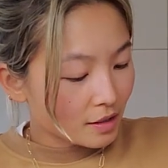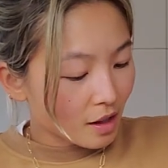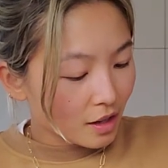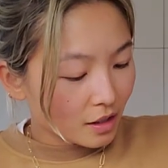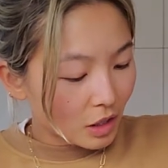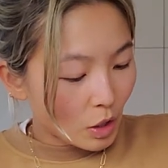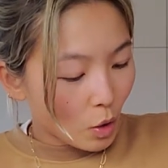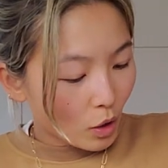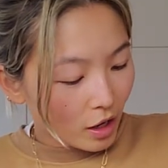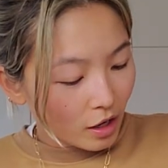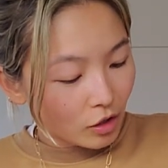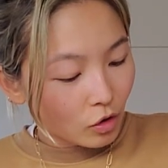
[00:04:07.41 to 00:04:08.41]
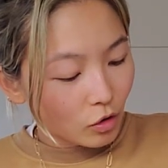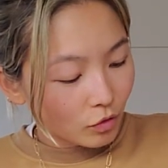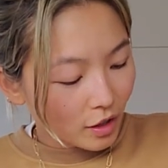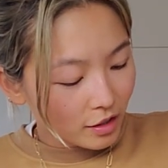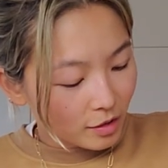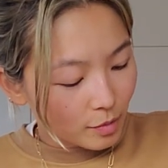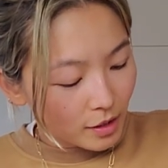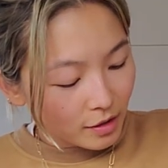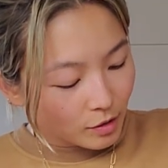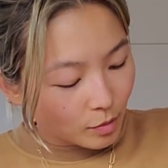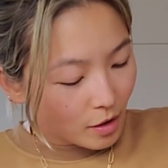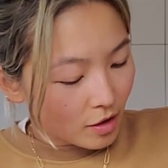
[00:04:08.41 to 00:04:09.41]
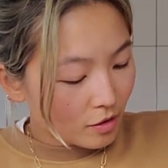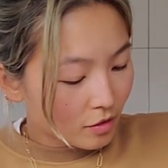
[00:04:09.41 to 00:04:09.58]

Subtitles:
like cooking new recipes as well.